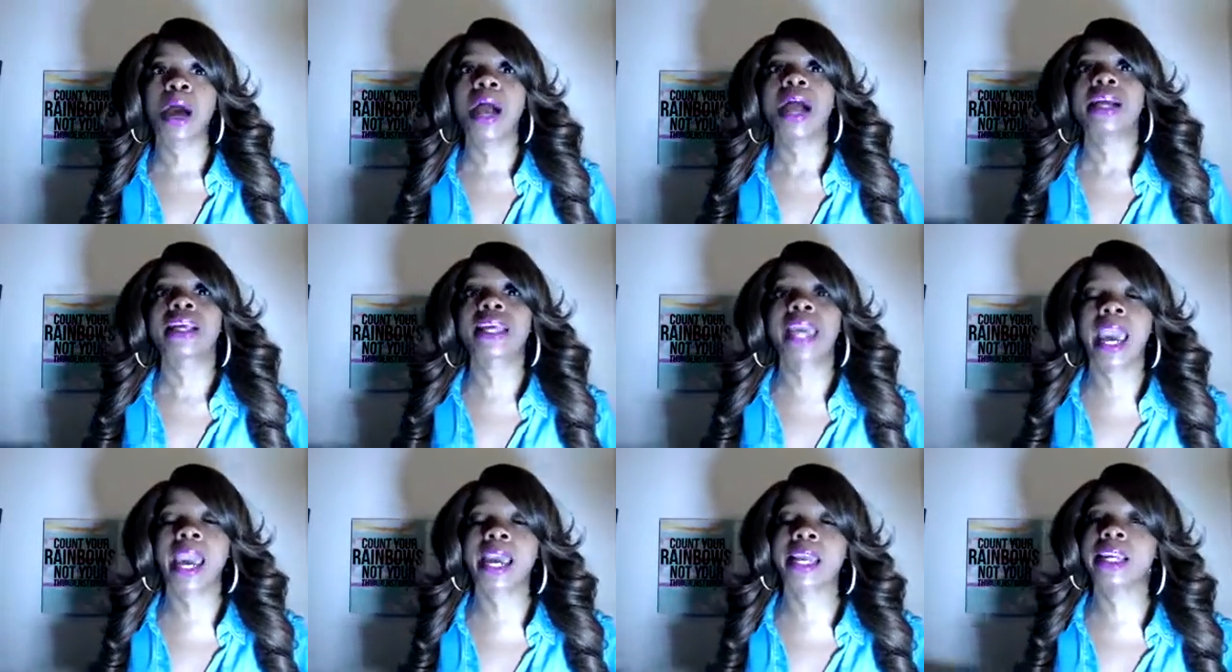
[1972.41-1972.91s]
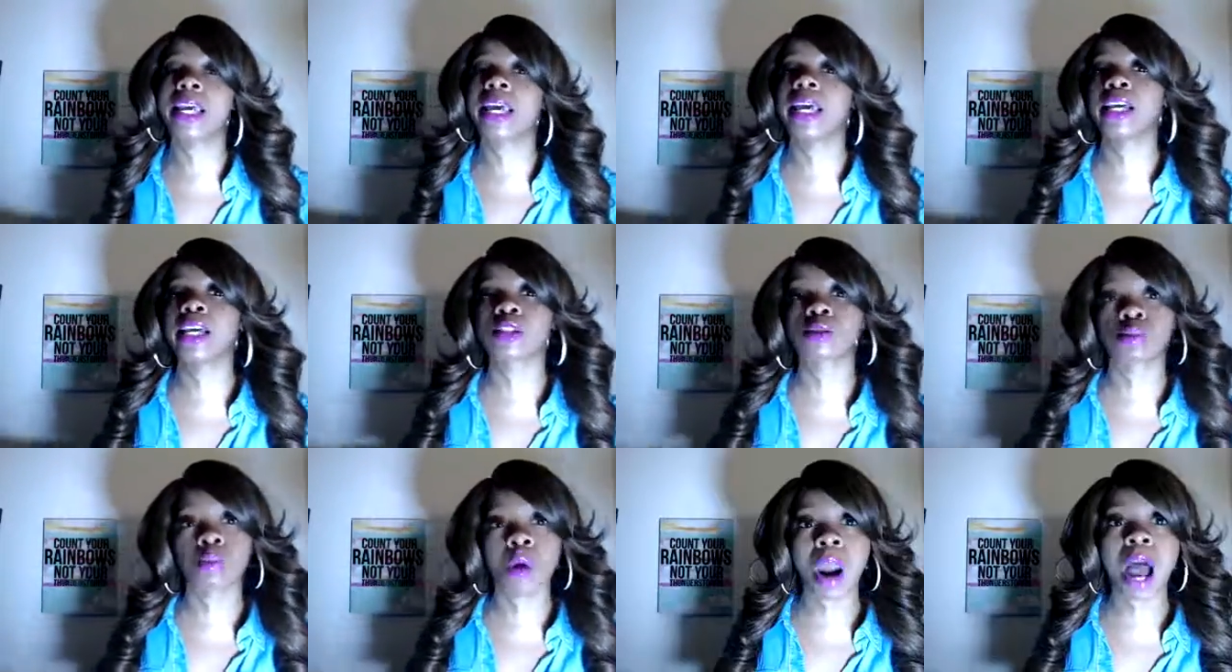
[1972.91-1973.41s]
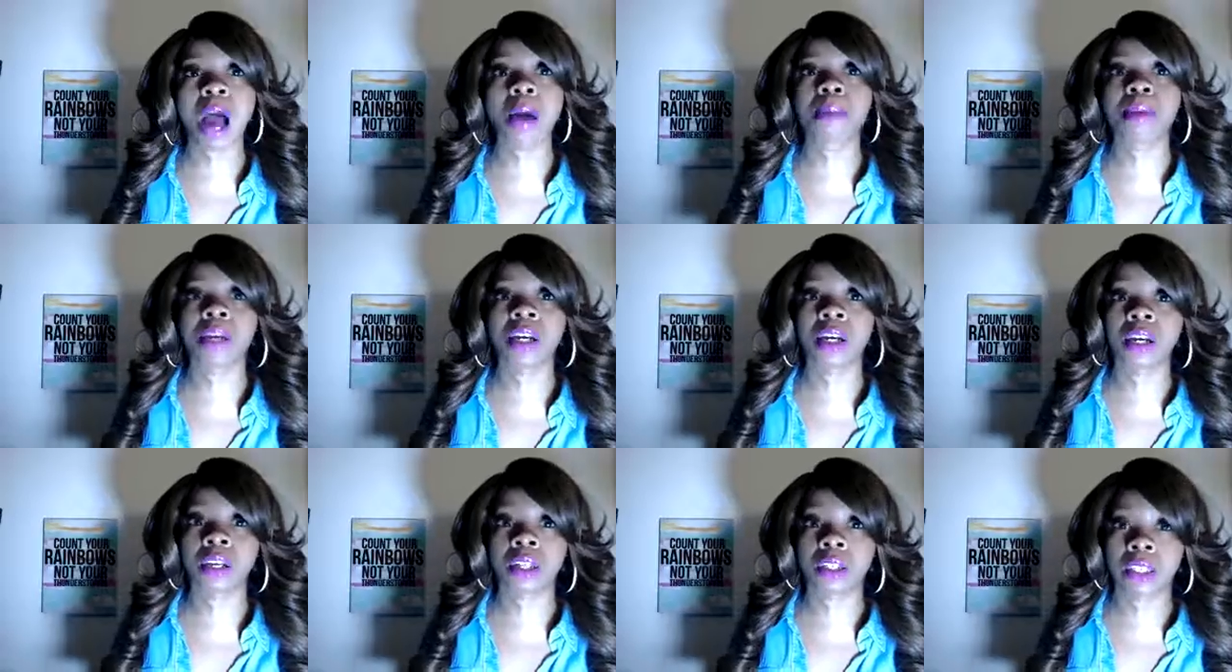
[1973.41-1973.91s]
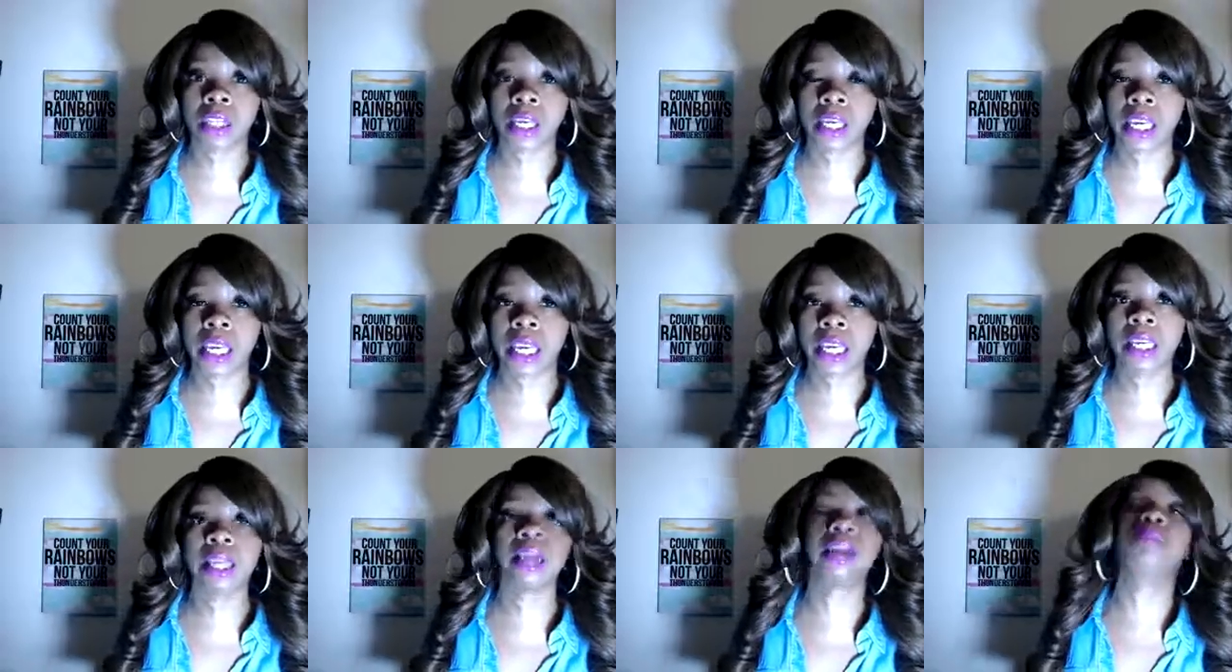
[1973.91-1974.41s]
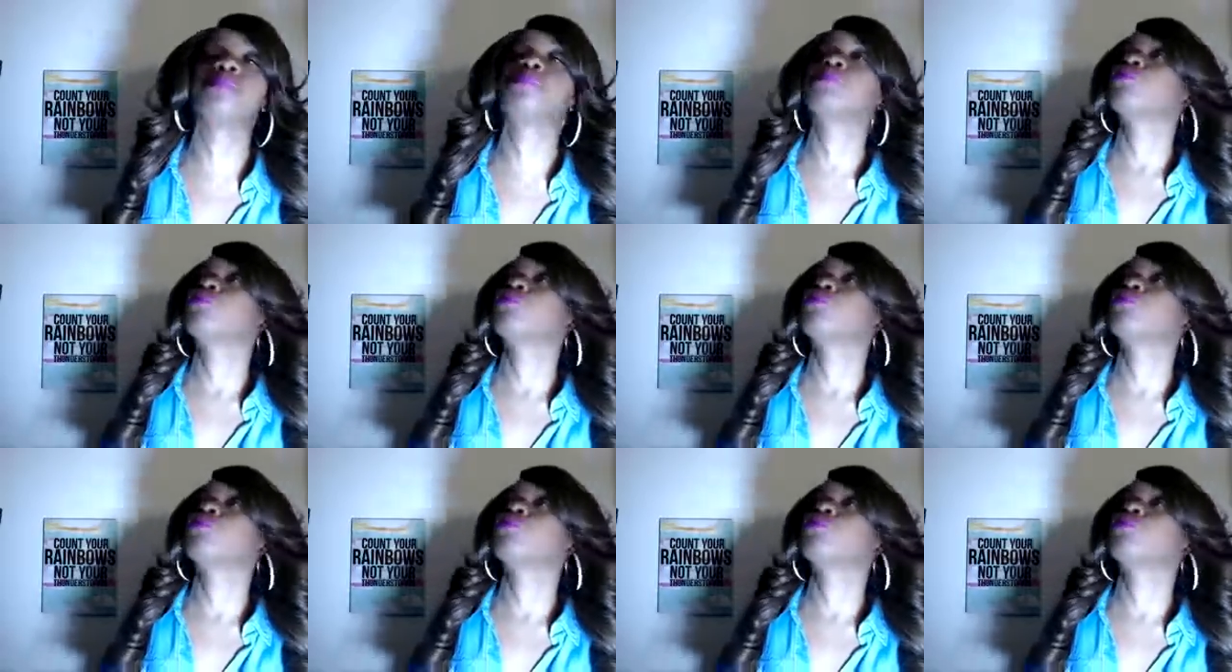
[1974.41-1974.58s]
Kanan is robbing the kid